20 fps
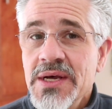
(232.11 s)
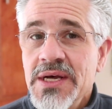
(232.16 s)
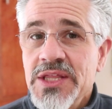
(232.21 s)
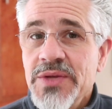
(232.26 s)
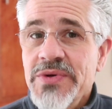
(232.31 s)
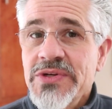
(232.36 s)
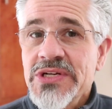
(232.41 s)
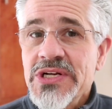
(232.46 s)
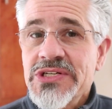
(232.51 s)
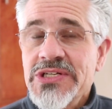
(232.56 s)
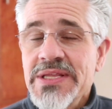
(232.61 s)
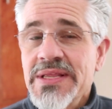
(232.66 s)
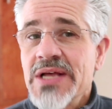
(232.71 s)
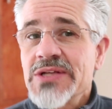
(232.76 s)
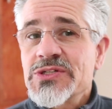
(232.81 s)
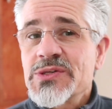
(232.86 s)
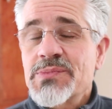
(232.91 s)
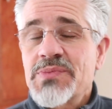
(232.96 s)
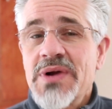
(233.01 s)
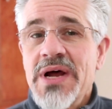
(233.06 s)
The reason I say
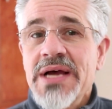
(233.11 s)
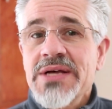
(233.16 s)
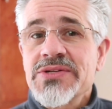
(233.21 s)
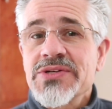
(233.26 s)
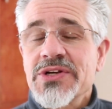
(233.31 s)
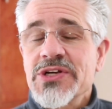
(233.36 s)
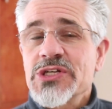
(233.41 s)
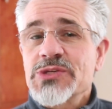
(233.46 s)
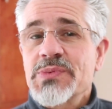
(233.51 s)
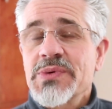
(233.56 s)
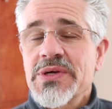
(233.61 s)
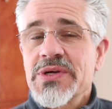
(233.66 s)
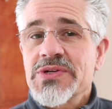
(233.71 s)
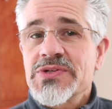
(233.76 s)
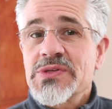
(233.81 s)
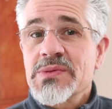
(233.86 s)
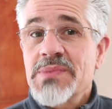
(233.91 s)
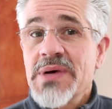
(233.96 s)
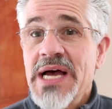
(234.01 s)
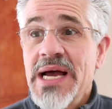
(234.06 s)
that's surprising is
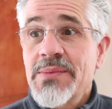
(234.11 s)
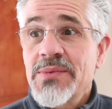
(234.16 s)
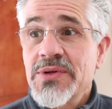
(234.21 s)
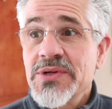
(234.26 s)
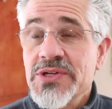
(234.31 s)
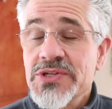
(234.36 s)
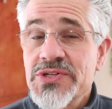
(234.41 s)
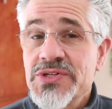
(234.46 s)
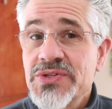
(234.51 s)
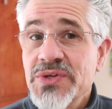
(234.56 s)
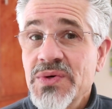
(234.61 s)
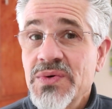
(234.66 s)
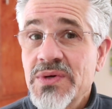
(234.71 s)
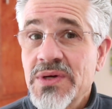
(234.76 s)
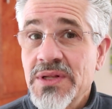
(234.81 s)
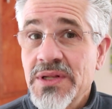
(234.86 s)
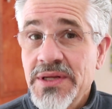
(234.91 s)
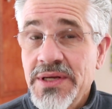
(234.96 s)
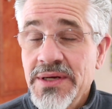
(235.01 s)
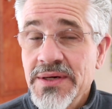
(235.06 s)
because the Bible is so
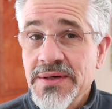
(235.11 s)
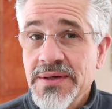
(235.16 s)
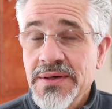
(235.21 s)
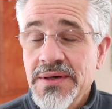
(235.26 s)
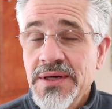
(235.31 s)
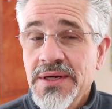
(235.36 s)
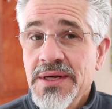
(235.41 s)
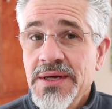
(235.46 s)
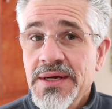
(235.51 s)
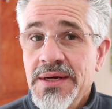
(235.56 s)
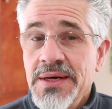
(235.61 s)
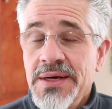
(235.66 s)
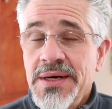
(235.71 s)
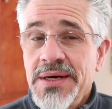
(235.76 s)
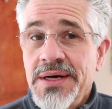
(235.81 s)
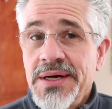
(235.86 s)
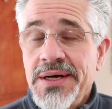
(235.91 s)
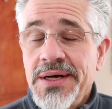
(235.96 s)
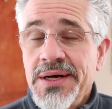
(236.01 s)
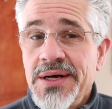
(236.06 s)
clear
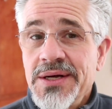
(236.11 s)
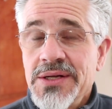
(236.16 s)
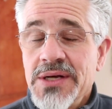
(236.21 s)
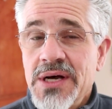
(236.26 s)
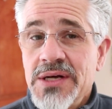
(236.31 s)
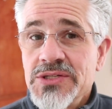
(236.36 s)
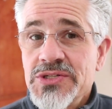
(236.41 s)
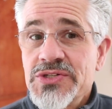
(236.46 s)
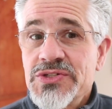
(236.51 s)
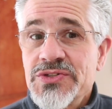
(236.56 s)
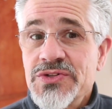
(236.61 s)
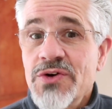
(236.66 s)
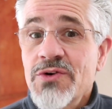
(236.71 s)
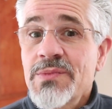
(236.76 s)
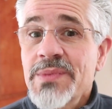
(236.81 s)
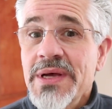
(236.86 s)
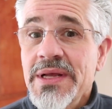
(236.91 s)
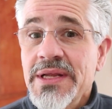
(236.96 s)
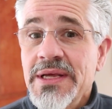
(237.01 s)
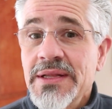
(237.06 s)
uh, on so
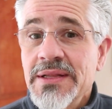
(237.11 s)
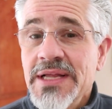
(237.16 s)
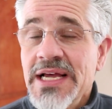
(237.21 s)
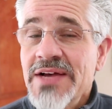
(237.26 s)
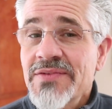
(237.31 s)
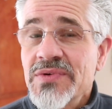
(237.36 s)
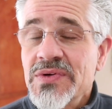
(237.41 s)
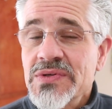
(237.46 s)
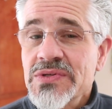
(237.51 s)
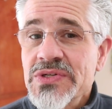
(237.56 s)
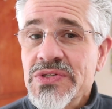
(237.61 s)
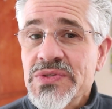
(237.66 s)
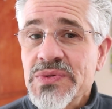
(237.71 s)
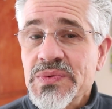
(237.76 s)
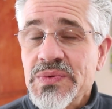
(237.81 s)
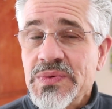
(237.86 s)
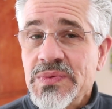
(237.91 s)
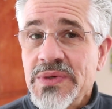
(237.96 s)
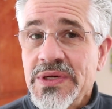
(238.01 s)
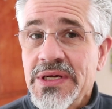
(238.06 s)
many levels
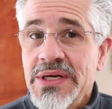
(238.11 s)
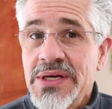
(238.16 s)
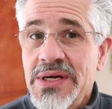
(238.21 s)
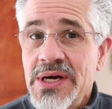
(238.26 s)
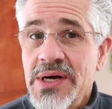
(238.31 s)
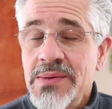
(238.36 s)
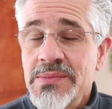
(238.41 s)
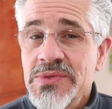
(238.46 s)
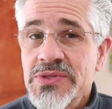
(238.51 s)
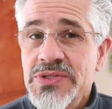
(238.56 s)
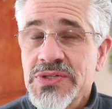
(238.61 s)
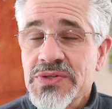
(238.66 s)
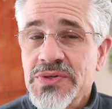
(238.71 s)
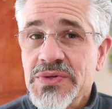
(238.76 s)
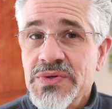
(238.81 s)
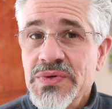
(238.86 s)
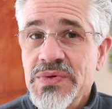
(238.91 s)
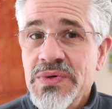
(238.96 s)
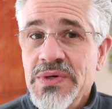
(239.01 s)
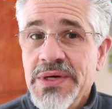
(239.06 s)
when it comes
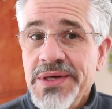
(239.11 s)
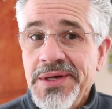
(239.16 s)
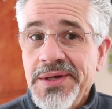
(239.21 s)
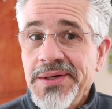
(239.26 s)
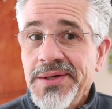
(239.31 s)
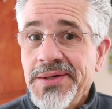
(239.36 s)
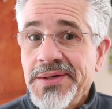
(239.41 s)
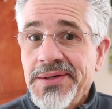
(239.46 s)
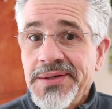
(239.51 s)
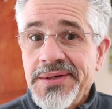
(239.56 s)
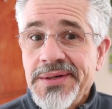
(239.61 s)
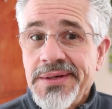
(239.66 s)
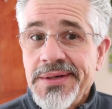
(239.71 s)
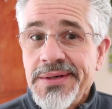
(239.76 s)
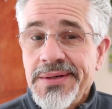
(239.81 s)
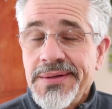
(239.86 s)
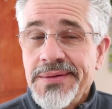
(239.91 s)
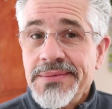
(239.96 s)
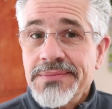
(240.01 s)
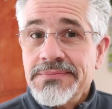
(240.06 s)
to,
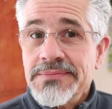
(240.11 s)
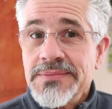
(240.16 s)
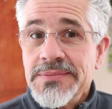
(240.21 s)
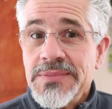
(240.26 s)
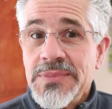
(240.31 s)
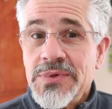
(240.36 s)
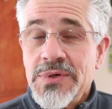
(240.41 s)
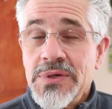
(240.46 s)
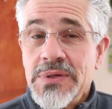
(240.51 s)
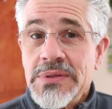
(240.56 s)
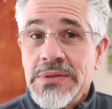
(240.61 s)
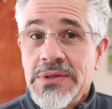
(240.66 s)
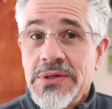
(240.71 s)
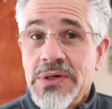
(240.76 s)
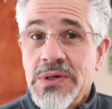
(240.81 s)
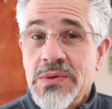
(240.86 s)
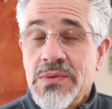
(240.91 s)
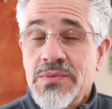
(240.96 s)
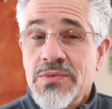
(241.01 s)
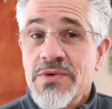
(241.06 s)
uh, you
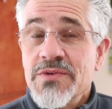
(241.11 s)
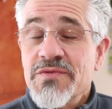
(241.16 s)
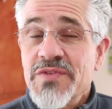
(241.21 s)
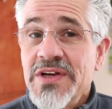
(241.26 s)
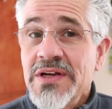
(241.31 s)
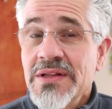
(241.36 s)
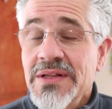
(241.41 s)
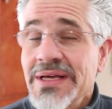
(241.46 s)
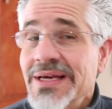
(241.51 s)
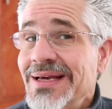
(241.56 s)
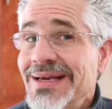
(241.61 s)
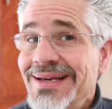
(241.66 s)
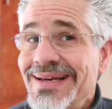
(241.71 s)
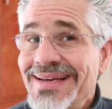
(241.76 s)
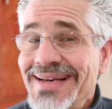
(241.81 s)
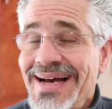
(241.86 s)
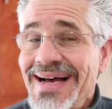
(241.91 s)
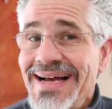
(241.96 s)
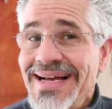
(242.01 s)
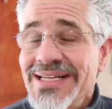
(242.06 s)
know, revealing
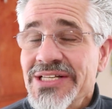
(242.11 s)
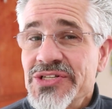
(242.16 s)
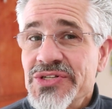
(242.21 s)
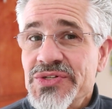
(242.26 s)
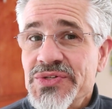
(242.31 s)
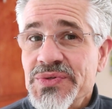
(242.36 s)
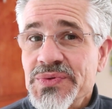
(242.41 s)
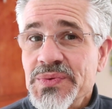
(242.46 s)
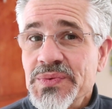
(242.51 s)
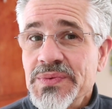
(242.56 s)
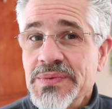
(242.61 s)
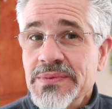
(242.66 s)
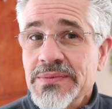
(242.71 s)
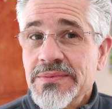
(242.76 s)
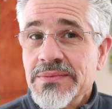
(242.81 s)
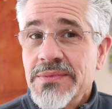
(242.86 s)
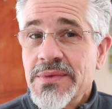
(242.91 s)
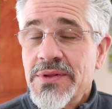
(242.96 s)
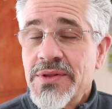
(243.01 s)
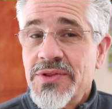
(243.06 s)
God's
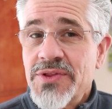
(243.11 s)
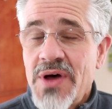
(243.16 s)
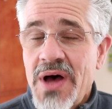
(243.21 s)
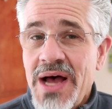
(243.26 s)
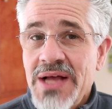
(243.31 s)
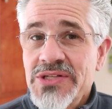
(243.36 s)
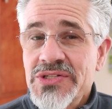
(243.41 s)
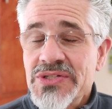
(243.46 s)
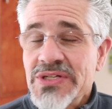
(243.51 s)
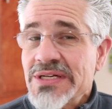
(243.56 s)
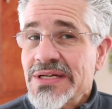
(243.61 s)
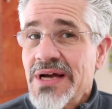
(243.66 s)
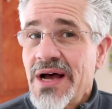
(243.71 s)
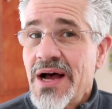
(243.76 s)
thoughts and